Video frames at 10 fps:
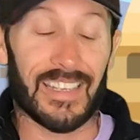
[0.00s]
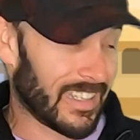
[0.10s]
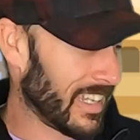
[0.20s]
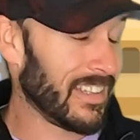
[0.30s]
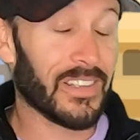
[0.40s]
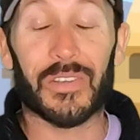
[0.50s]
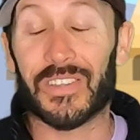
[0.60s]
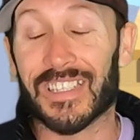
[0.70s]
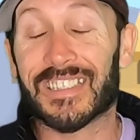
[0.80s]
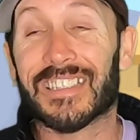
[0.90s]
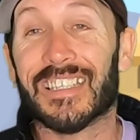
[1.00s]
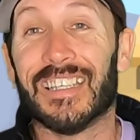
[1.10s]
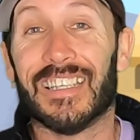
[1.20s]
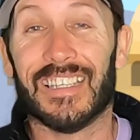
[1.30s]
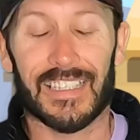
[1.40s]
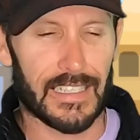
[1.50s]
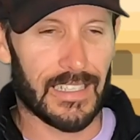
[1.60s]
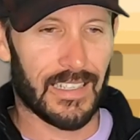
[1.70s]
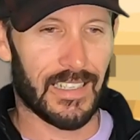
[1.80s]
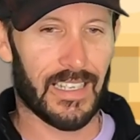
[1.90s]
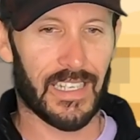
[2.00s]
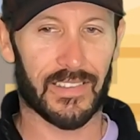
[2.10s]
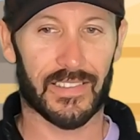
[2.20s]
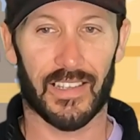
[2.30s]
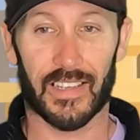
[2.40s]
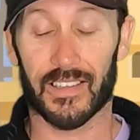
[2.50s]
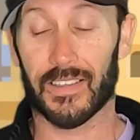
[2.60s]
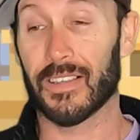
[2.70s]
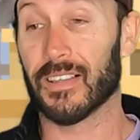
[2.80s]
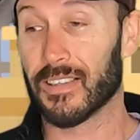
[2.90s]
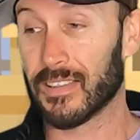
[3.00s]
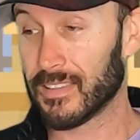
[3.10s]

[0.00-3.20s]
Cal heard this. He was like, oh,